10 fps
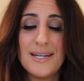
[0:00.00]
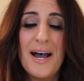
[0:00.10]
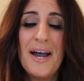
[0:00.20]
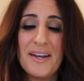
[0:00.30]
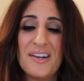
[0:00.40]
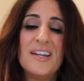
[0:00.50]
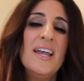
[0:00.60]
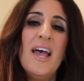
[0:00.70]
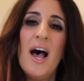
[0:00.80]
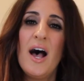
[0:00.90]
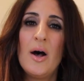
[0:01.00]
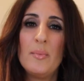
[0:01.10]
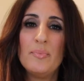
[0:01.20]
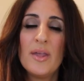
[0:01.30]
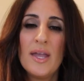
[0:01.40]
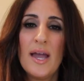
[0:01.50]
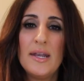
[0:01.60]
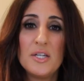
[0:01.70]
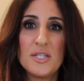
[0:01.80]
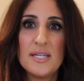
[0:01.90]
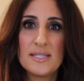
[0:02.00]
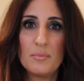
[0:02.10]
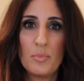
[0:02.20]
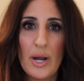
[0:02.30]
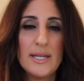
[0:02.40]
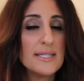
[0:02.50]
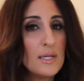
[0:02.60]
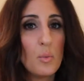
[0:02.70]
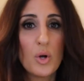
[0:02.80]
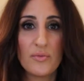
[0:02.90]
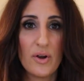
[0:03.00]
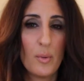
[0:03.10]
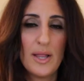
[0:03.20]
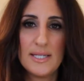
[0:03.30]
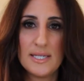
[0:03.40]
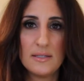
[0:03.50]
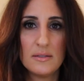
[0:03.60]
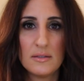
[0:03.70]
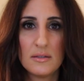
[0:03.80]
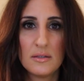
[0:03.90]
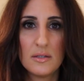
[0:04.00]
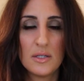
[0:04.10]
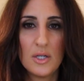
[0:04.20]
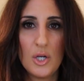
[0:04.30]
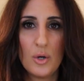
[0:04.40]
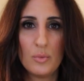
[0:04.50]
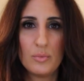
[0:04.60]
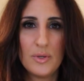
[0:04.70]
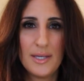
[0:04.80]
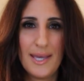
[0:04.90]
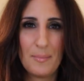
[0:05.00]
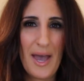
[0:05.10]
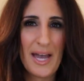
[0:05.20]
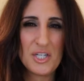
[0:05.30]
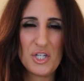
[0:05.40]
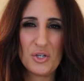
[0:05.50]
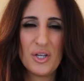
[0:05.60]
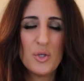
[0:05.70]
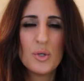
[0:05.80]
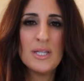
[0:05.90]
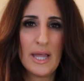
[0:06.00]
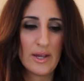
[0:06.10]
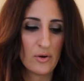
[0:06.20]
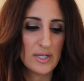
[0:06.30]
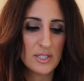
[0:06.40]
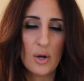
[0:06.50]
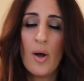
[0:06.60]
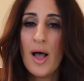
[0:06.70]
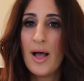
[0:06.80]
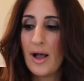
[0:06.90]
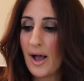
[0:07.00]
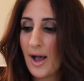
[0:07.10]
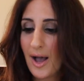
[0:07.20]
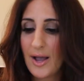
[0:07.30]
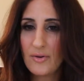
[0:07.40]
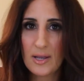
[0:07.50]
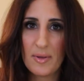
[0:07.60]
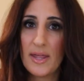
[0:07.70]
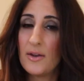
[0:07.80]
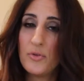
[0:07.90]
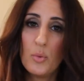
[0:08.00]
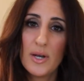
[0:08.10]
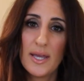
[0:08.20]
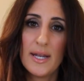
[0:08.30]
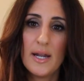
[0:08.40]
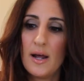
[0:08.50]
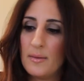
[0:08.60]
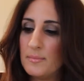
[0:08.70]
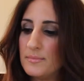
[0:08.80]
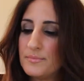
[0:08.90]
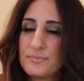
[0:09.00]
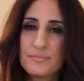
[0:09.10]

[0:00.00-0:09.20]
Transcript: tired. Um, and I just needed some brightness and it worked very well. It didn't, you know, get patchy or you can layer it. So I recommend that if you want to get it, um,